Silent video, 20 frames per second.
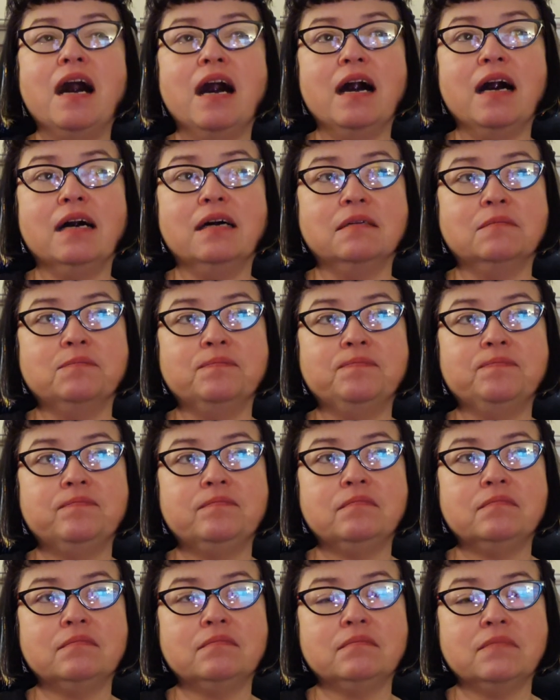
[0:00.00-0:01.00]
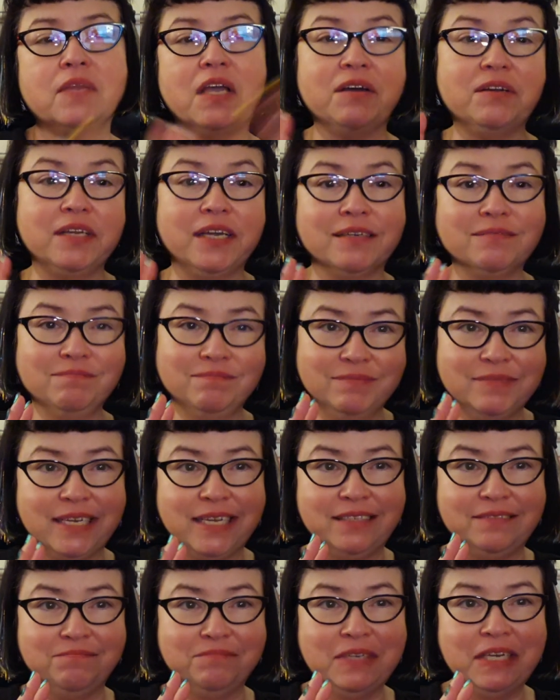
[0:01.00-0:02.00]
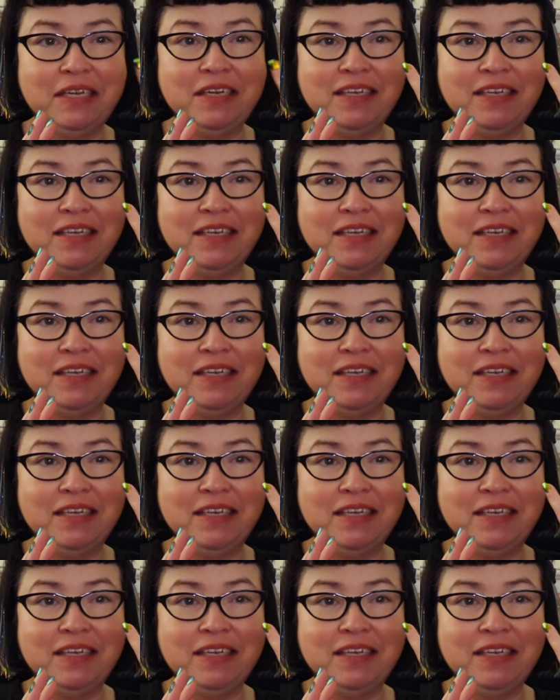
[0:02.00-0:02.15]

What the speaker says: Oh yeah, and